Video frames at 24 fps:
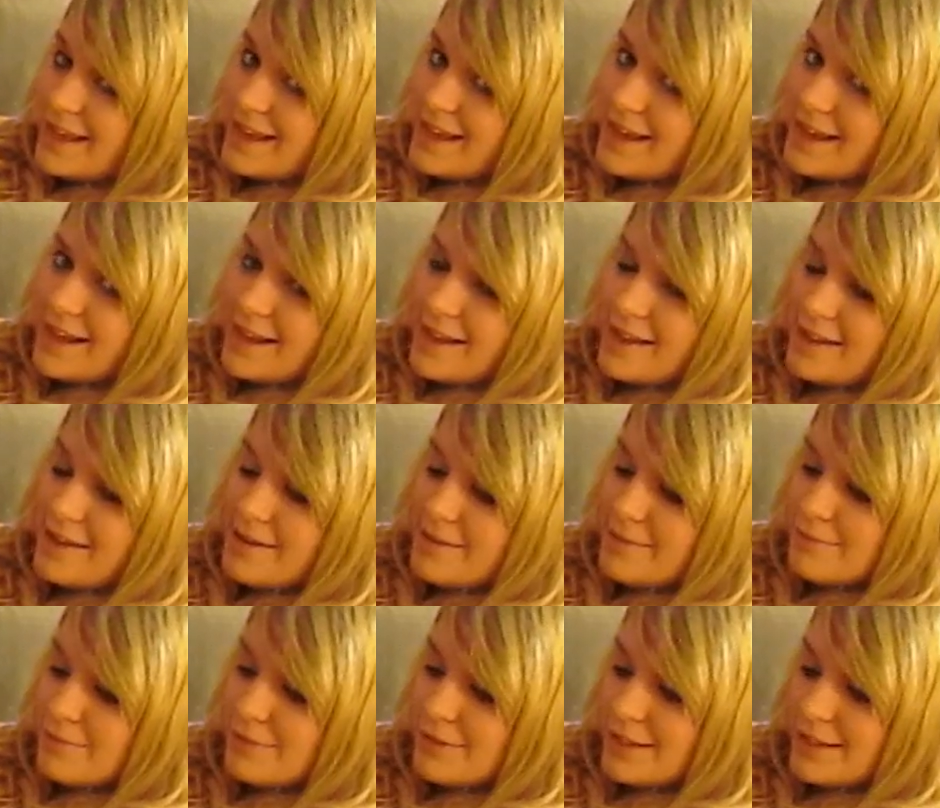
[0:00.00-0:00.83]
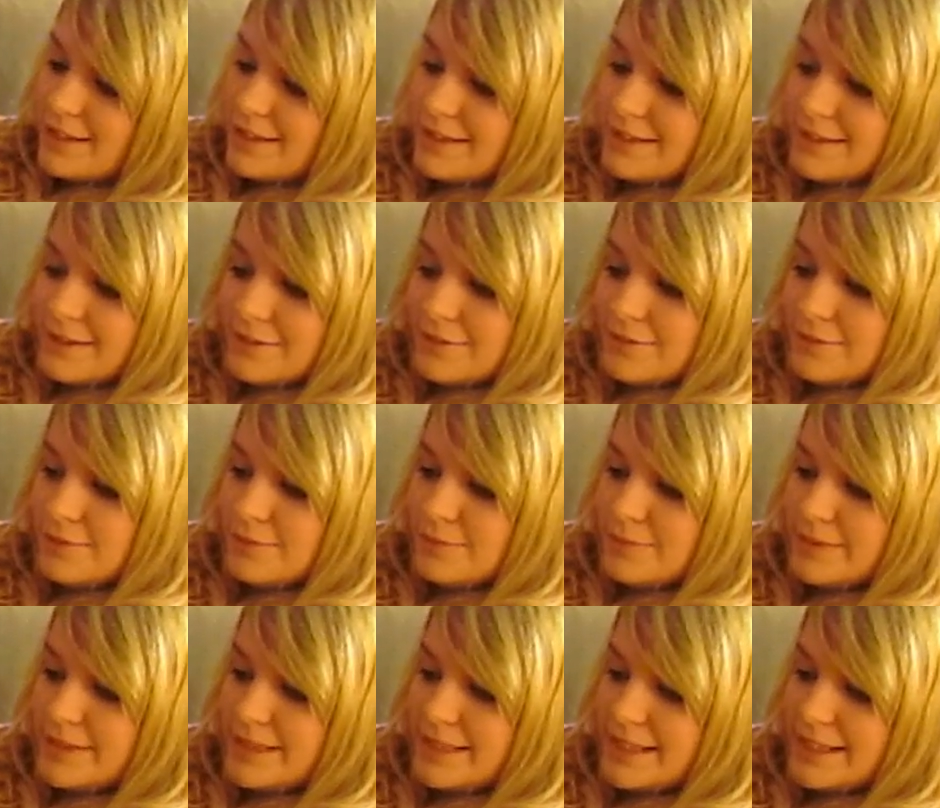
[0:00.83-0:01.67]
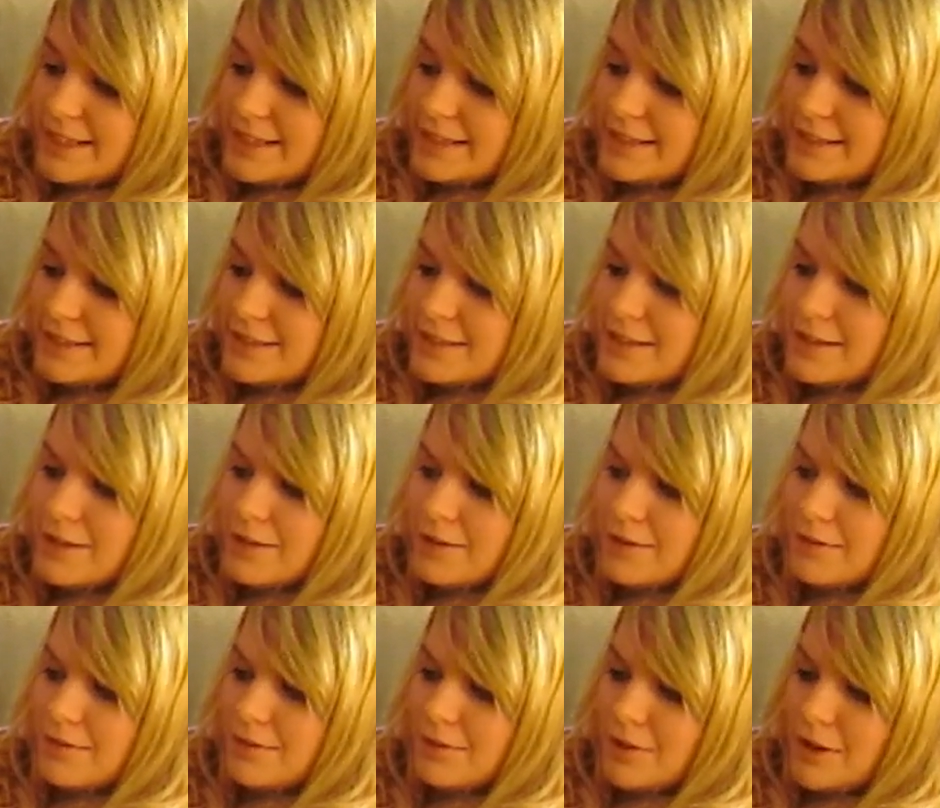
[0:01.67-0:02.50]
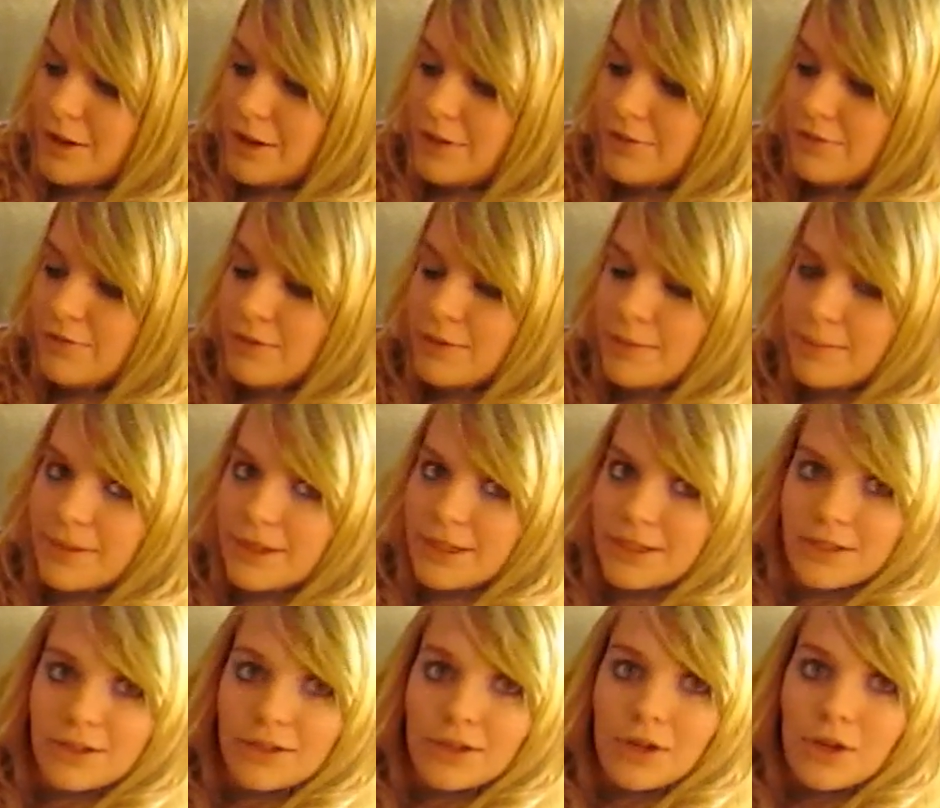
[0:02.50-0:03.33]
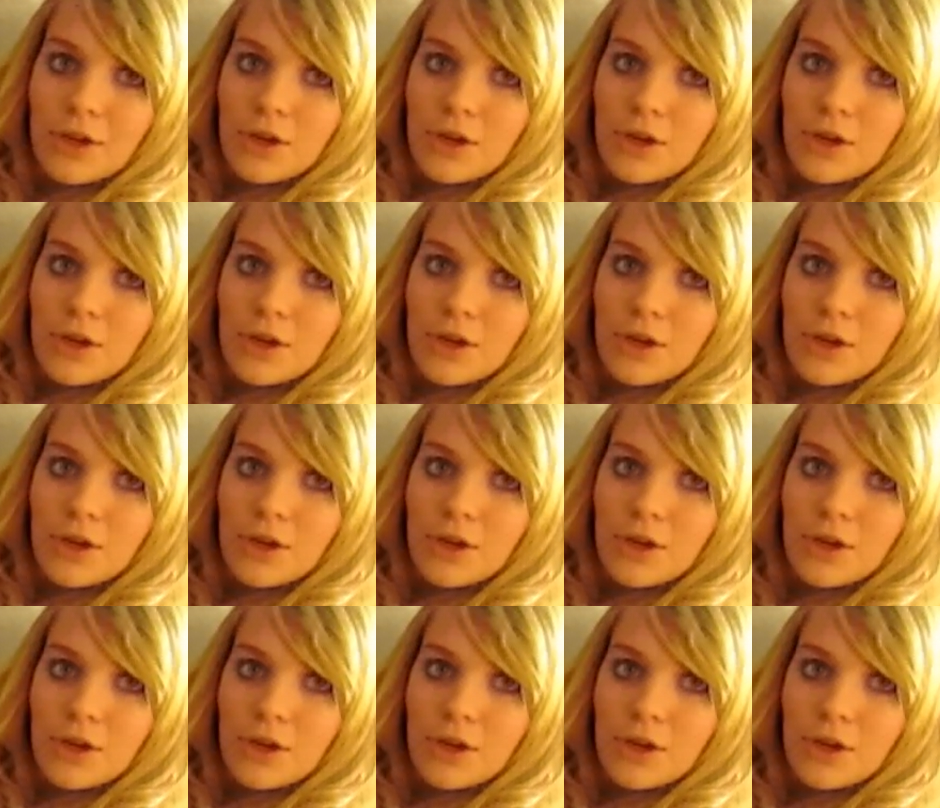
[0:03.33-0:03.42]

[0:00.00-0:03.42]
Um, well, no, because a lot of women